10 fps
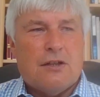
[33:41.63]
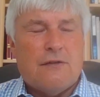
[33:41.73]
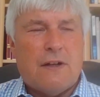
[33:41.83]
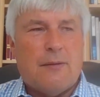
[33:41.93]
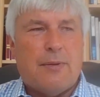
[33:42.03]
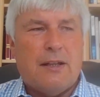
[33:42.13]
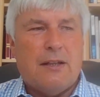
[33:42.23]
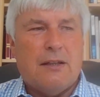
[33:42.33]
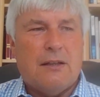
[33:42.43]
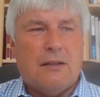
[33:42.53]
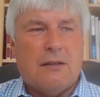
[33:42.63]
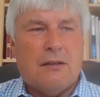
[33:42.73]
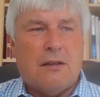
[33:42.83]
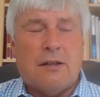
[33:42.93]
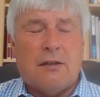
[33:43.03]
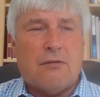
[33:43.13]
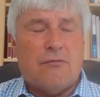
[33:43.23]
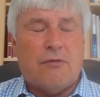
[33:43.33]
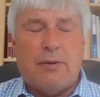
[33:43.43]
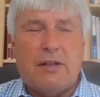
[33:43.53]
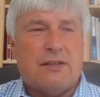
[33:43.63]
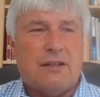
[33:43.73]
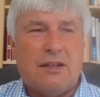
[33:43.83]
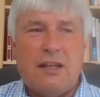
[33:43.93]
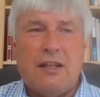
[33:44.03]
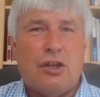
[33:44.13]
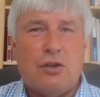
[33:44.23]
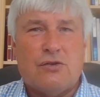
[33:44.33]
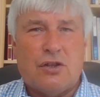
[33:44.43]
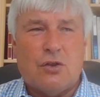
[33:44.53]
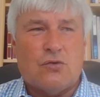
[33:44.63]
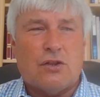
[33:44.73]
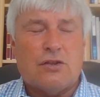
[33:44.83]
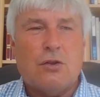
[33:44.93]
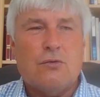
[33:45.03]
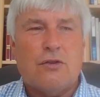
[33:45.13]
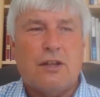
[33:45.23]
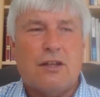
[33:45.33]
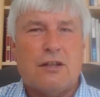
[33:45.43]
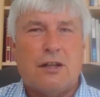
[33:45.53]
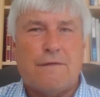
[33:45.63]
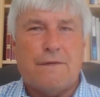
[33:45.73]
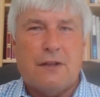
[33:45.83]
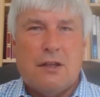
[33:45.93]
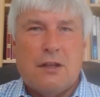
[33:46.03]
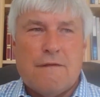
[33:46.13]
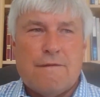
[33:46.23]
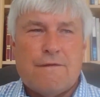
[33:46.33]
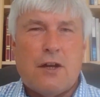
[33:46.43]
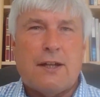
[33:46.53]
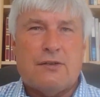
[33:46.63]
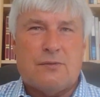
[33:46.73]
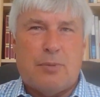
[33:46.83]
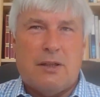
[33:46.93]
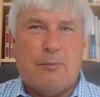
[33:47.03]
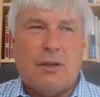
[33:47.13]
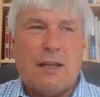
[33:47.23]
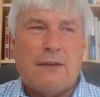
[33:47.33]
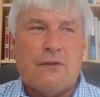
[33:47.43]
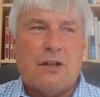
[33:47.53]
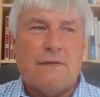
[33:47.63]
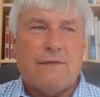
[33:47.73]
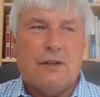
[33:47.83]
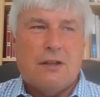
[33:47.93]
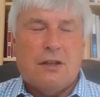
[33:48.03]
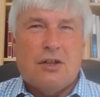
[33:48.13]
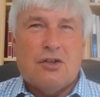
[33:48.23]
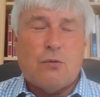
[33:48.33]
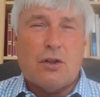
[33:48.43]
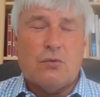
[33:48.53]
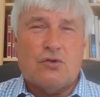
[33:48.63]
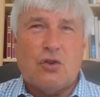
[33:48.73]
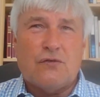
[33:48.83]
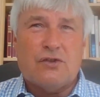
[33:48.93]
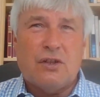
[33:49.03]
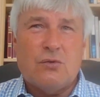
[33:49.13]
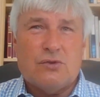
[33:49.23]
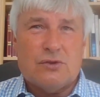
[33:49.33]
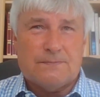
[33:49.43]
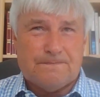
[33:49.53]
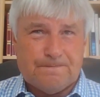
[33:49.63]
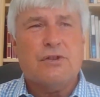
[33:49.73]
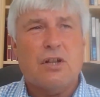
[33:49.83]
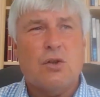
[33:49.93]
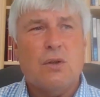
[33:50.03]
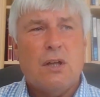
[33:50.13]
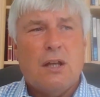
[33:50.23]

developing, and I'll repeat it, EQ skills. I don't think enough finance people have enough what I call soft skills. So